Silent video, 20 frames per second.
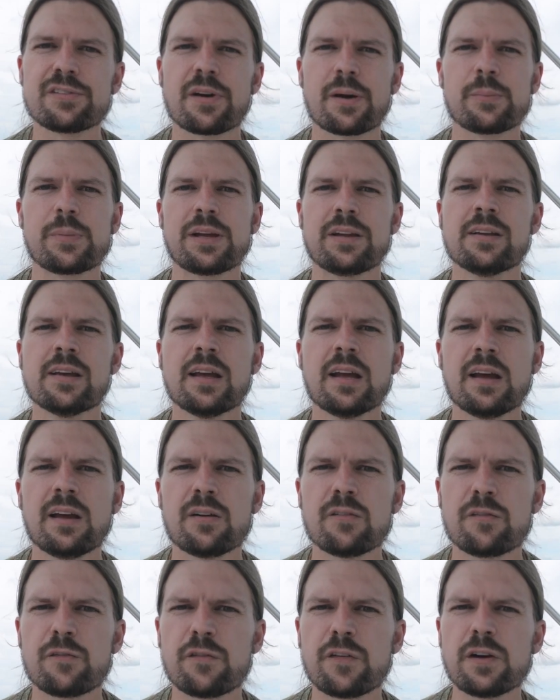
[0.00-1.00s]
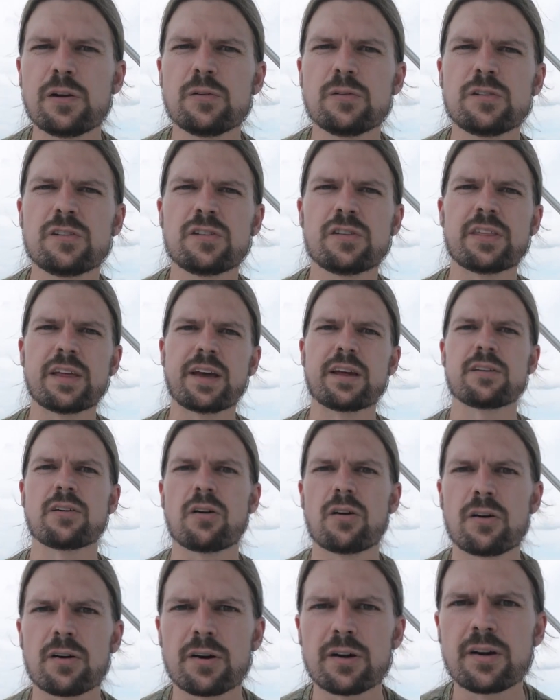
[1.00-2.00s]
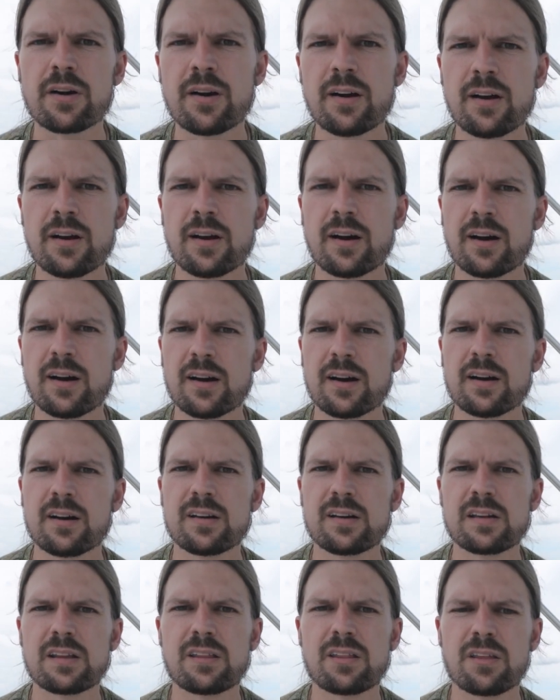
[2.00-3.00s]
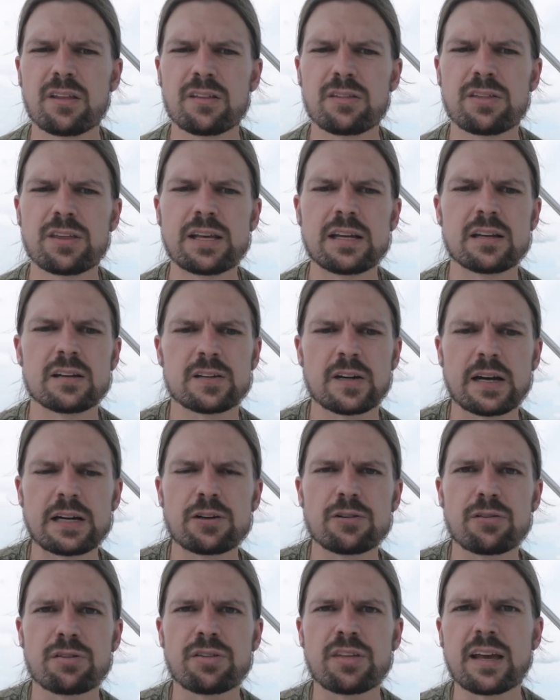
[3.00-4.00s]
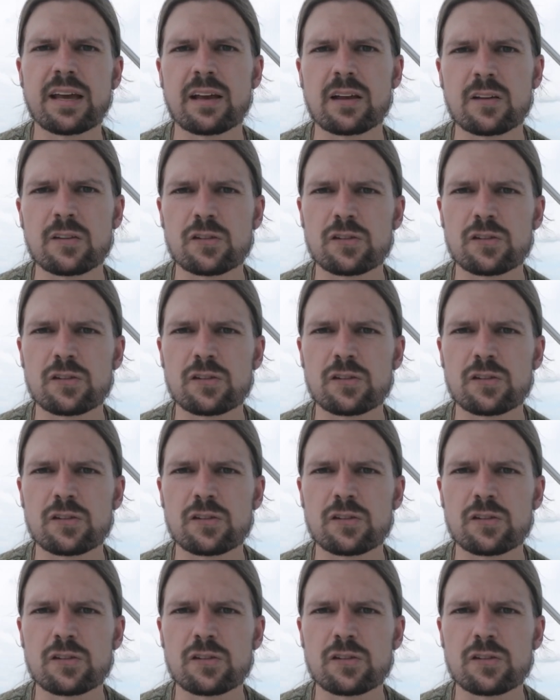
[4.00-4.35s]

I mean foods that are uh, the entire thing.